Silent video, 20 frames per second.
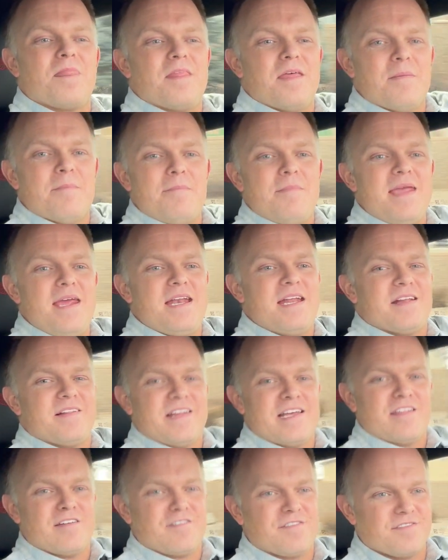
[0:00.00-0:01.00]

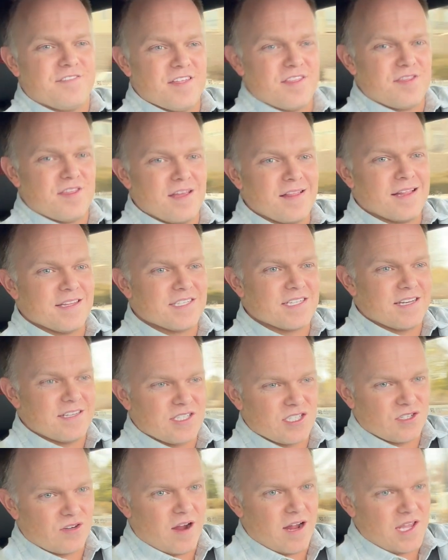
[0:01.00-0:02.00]
immediately the thing that's going to
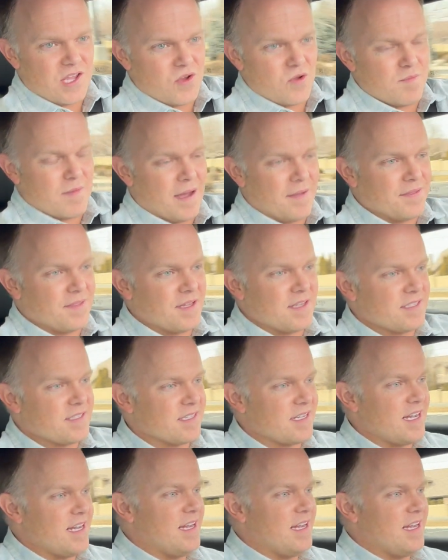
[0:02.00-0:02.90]
strike you about this